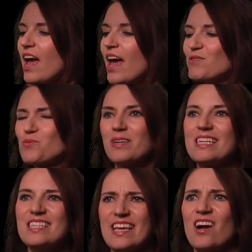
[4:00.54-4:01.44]
it was
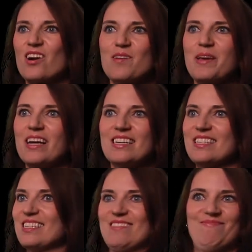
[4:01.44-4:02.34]
really scary
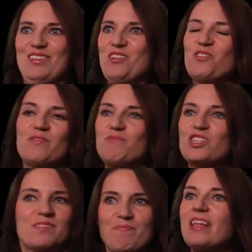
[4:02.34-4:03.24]
because,
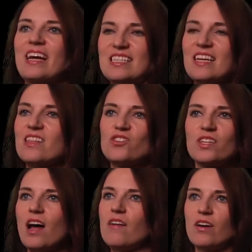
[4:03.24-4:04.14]
just like I said, there's a
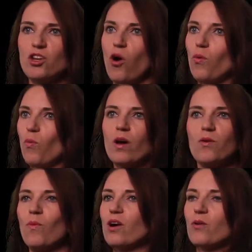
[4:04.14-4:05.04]
lot of unknown.
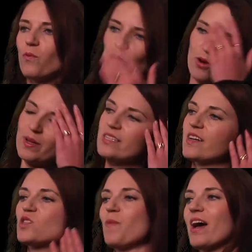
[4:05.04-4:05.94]
What are we to
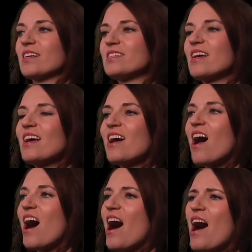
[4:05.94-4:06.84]
expect?
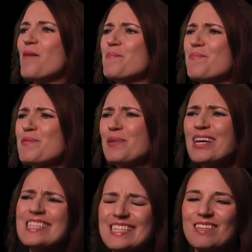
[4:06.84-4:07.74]

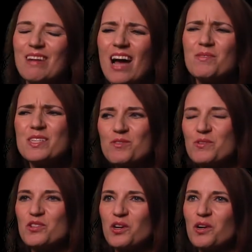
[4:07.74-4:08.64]
Plus, I was in the
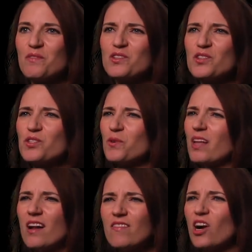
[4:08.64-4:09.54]
reserves, so a
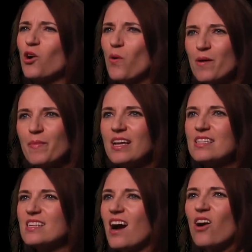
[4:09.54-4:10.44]
lot of our
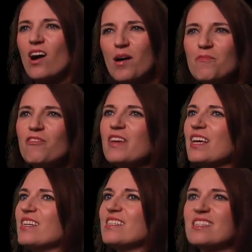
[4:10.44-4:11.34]
equipment, our
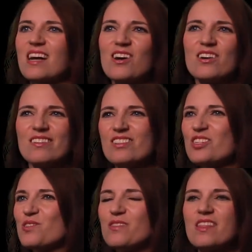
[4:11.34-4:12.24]
Humvees,
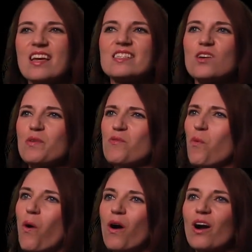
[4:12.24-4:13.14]
just the things that we
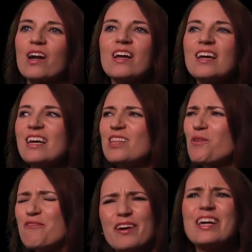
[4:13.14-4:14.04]
wore, they
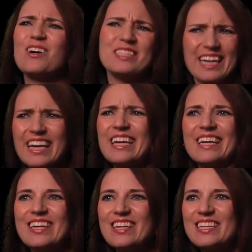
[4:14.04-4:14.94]
were very
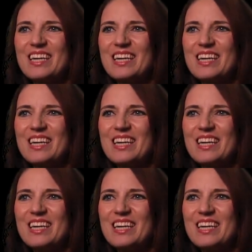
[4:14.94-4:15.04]
outdated.